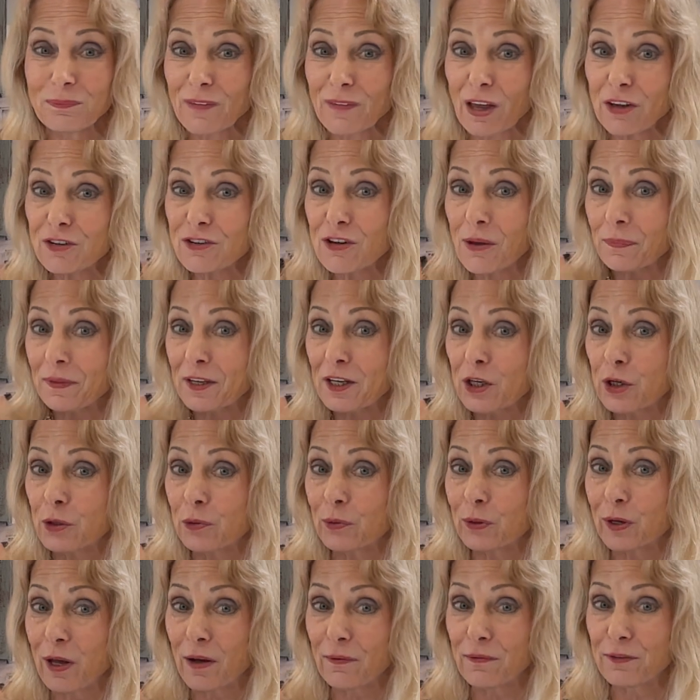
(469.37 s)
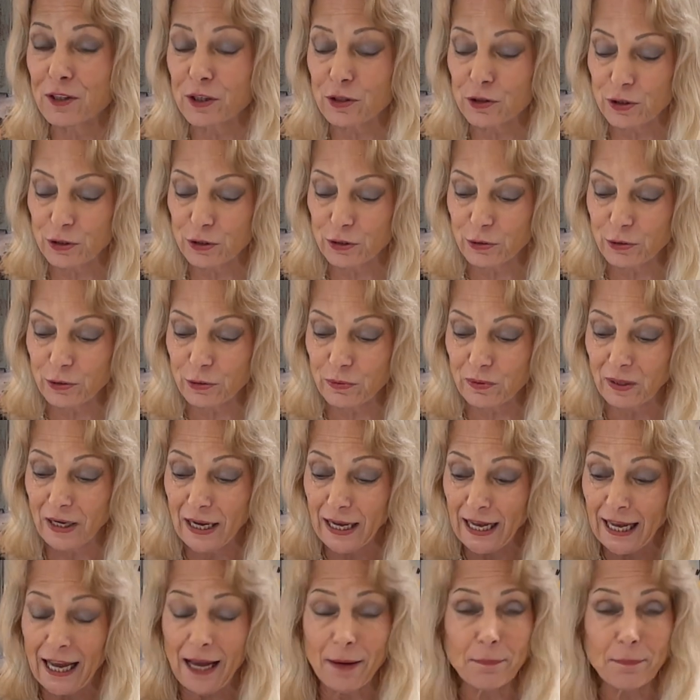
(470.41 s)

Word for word: something you love to do. Eh,